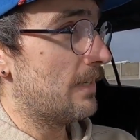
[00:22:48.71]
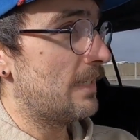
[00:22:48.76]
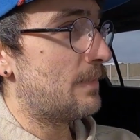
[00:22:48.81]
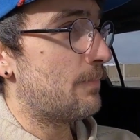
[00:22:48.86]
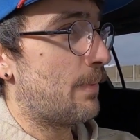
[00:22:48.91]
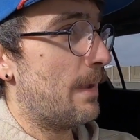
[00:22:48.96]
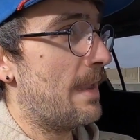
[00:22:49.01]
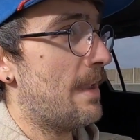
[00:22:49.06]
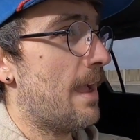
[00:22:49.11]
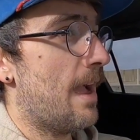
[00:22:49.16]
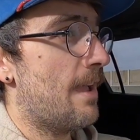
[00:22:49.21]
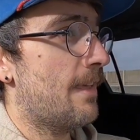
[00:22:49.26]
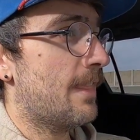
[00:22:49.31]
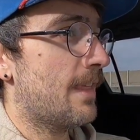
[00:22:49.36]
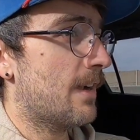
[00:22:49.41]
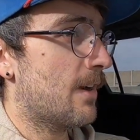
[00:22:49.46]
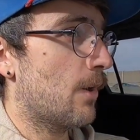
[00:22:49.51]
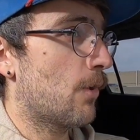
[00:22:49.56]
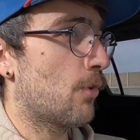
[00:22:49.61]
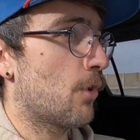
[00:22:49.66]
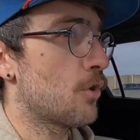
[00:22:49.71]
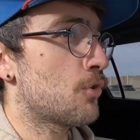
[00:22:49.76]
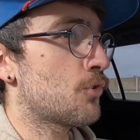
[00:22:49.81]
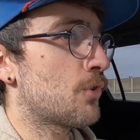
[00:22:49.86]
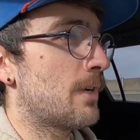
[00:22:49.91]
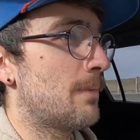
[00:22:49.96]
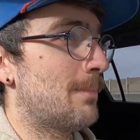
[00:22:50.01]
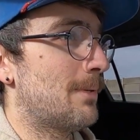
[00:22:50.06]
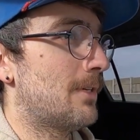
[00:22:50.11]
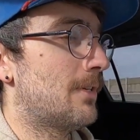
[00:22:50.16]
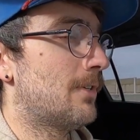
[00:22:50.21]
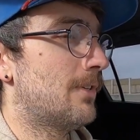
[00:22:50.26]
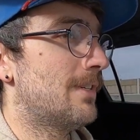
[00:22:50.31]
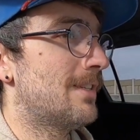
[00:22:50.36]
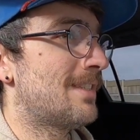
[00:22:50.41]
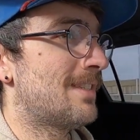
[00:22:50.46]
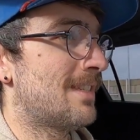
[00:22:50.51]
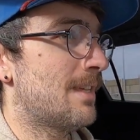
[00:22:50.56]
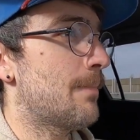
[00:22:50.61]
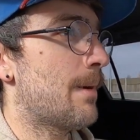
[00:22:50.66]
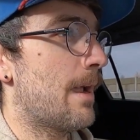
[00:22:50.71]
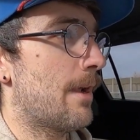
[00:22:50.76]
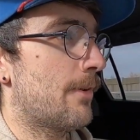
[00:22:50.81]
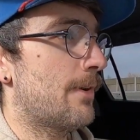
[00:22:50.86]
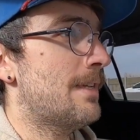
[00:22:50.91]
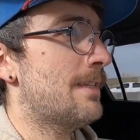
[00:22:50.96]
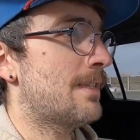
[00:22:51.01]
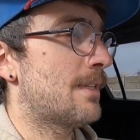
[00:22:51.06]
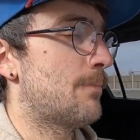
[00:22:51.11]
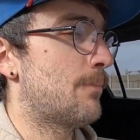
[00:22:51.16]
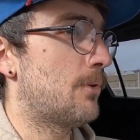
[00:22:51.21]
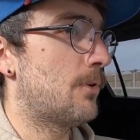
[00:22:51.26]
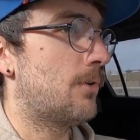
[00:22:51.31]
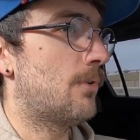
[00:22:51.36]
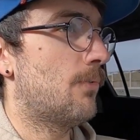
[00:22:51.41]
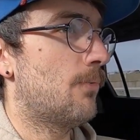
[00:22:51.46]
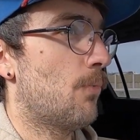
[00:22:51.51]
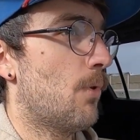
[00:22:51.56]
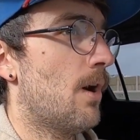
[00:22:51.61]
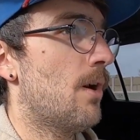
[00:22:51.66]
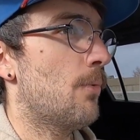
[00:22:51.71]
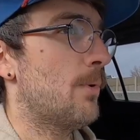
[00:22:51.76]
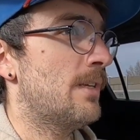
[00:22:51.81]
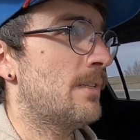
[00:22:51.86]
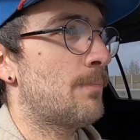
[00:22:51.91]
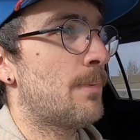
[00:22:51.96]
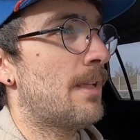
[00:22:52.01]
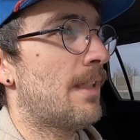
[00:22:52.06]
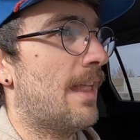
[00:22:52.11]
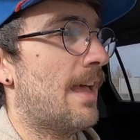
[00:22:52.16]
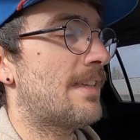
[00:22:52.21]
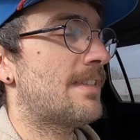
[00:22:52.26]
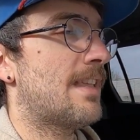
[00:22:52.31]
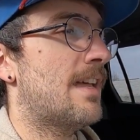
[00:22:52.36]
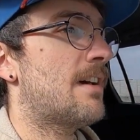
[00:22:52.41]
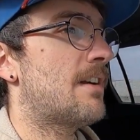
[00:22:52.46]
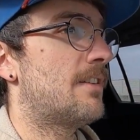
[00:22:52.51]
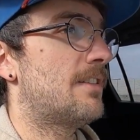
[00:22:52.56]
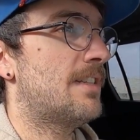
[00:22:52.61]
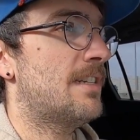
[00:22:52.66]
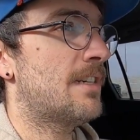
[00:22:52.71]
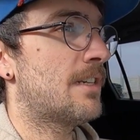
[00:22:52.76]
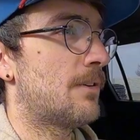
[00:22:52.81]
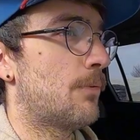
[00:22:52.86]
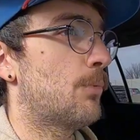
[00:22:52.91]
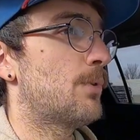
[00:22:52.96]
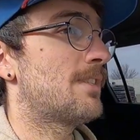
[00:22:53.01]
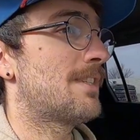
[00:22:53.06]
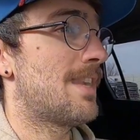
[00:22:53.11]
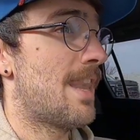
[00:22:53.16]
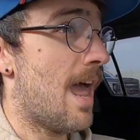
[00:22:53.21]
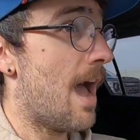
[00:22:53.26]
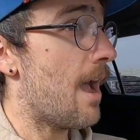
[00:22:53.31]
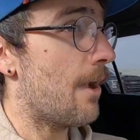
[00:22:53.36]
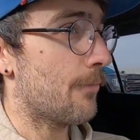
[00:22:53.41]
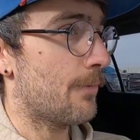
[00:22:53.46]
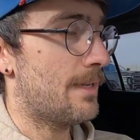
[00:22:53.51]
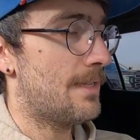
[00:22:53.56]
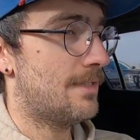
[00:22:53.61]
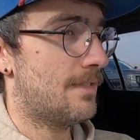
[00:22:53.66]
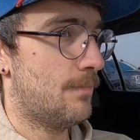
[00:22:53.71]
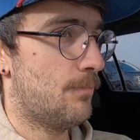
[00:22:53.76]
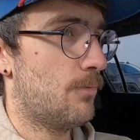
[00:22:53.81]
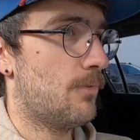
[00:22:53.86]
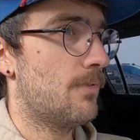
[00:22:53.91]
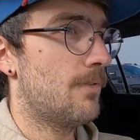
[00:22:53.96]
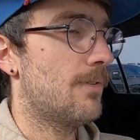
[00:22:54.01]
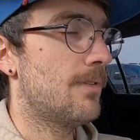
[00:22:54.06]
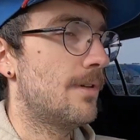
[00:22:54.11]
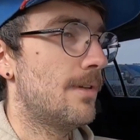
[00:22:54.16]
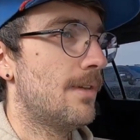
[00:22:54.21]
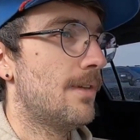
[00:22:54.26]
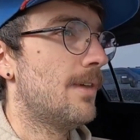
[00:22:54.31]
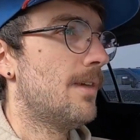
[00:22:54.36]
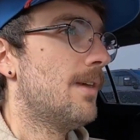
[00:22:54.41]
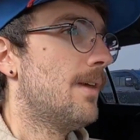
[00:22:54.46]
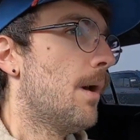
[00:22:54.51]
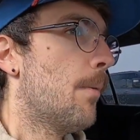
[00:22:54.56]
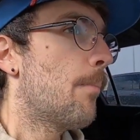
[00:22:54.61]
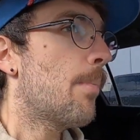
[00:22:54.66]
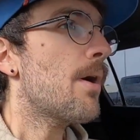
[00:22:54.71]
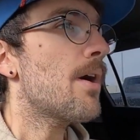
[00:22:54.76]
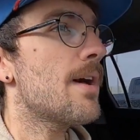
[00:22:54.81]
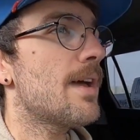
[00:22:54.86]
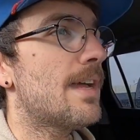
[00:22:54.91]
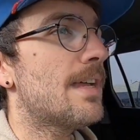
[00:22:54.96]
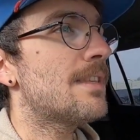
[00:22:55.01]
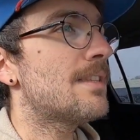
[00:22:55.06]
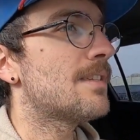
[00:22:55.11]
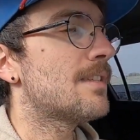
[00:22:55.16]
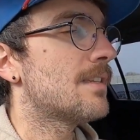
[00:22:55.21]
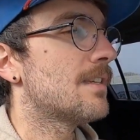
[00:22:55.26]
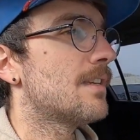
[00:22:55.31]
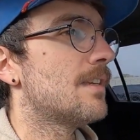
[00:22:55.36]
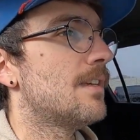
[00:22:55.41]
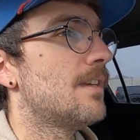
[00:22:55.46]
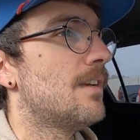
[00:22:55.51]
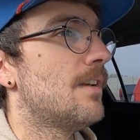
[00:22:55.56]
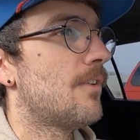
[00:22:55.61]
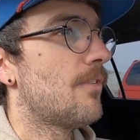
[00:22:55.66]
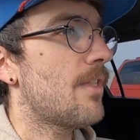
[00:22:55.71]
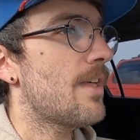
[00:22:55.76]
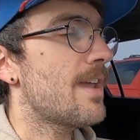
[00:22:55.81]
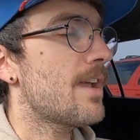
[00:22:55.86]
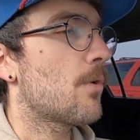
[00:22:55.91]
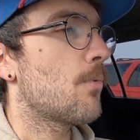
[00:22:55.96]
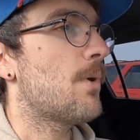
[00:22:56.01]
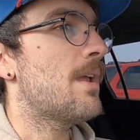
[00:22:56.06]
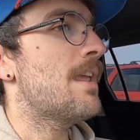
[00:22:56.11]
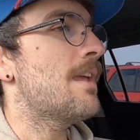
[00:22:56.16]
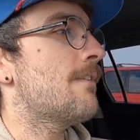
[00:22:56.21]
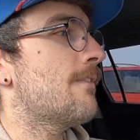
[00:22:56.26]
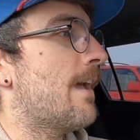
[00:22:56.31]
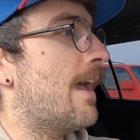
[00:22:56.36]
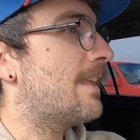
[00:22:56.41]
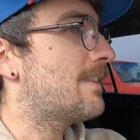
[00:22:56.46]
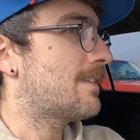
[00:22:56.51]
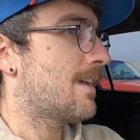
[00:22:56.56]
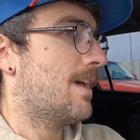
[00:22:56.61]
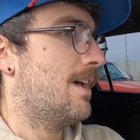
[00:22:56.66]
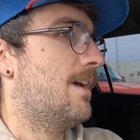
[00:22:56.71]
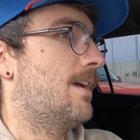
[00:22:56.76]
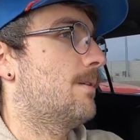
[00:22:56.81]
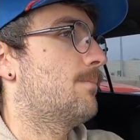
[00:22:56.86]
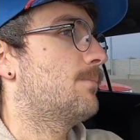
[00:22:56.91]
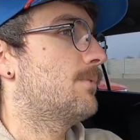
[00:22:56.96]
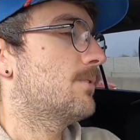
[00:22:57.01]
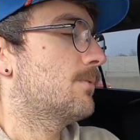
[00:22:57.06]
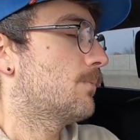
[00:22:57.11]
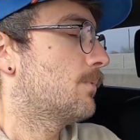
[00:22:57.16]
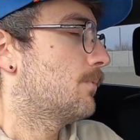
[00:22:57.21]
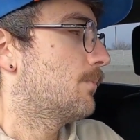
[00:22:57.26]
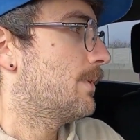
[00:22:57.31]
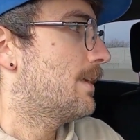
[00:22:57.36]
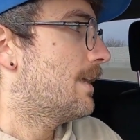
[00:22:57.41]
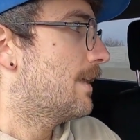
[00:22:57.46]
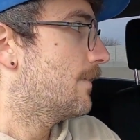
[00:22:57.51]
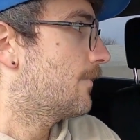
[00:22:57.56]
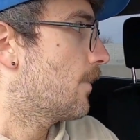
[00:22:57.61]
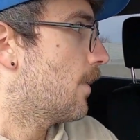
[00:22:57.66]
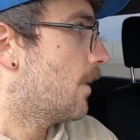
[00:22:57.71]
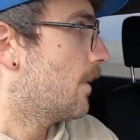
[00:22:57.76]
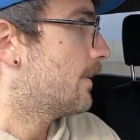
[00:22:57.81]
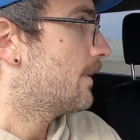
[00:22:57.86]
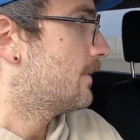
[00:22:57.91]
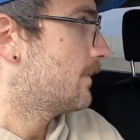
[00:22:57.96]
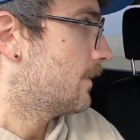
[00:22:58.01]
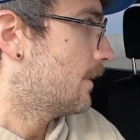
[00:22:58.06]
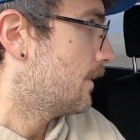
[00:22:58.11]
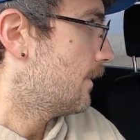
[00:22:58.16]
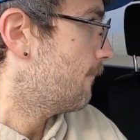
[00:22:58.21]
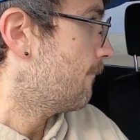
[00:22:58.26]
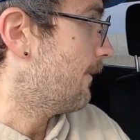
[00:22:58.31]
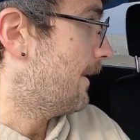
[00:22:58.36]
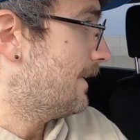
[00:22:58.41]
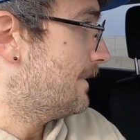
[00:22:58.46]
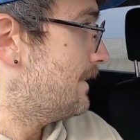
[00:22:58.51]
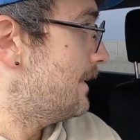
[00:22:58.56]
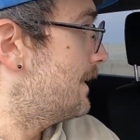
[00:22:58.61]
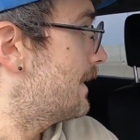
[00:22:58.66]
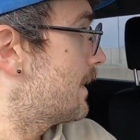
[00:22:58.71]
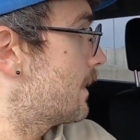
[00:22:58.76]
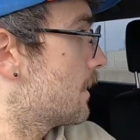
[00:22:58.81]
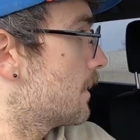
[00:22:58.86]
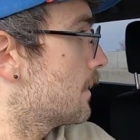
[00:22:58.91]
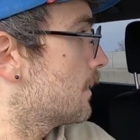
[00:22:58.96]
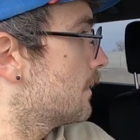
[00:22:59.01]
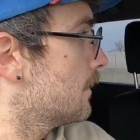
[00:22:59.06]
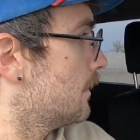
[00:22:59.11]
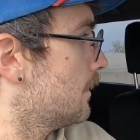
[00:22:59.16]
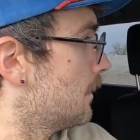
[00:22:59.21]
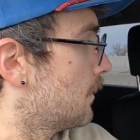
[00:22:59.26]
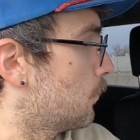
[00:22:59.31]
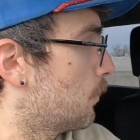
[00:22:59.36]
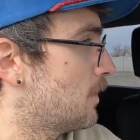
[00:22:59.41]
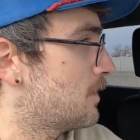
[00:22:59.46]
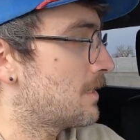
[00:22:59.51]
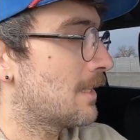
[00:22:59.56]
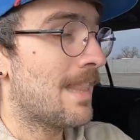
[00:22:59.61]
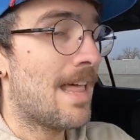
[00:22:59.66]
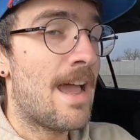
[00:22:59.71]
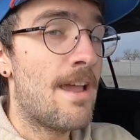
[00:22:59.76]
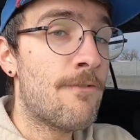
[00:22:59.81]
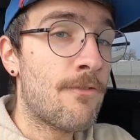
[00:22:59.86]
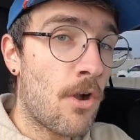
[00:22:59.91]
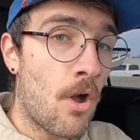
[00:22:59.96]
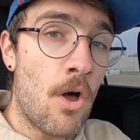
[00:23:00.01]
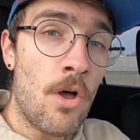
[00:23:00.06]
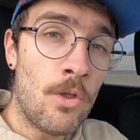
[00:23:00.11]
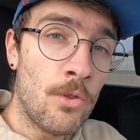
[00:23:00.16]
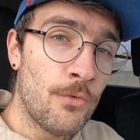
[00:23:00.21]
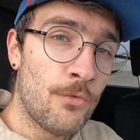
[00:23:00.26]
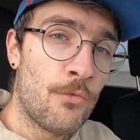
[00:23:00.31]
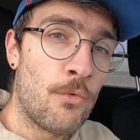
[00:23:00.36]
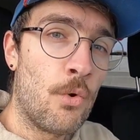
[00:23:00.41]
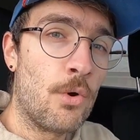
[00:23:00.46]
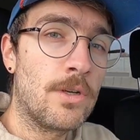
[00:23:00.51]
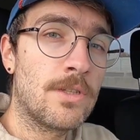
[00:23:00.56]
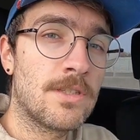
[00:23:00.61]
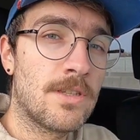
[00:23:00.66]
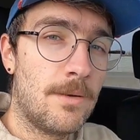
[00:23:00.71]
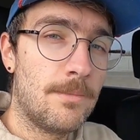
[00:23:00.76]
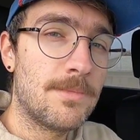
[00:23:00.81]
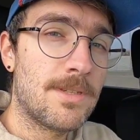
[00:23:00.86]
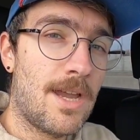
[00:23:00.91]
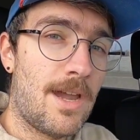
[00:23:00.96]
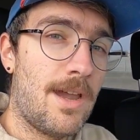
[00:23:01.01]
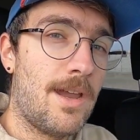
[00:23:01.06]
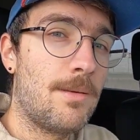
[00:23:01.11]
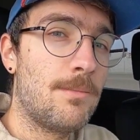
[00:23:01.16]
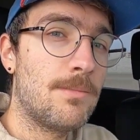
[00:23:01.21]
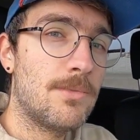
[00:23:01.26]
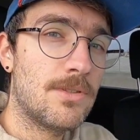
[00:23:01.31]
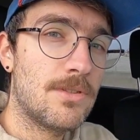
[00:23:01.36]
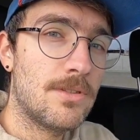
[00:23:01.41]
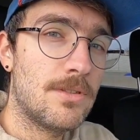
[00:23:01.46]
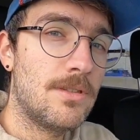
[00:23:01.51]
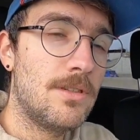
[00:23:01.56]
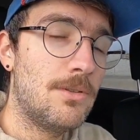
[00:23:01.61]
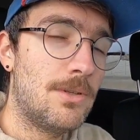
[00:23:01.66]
I think our grocery bill is semi-reasonable. What we spent last night on dinner was not reasonable. But like, we have had times when we have gone and done a fancy dinner, which life calls for sometimes.